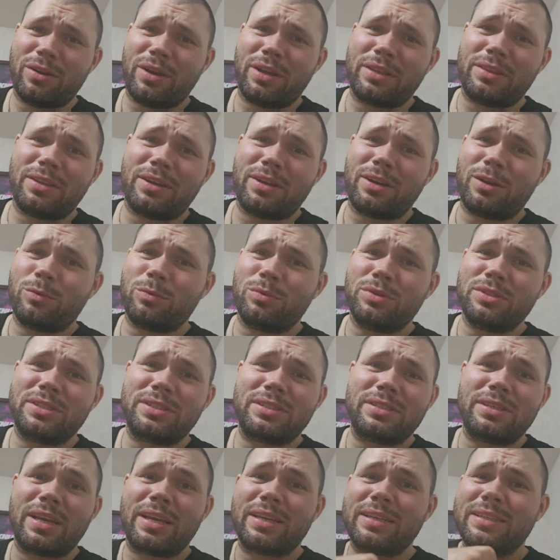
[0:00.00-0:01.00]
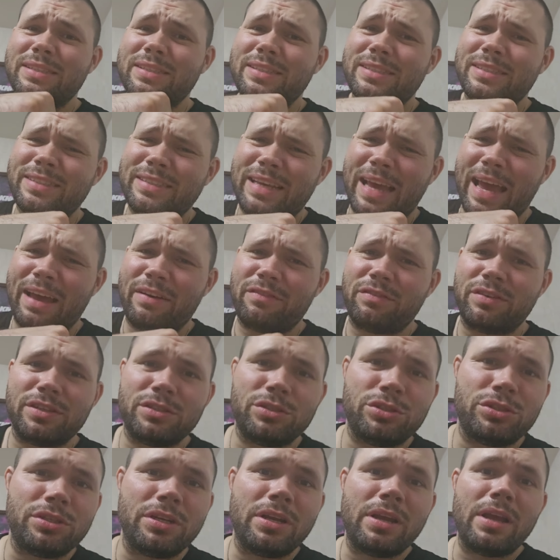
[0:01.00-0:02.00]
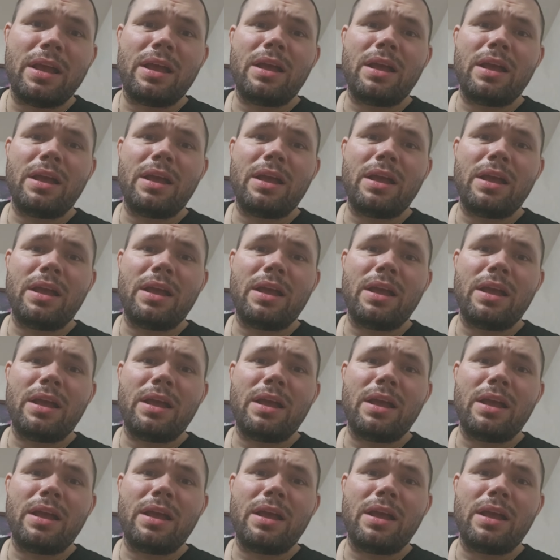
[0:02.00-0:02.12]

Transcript: I thought it was savage.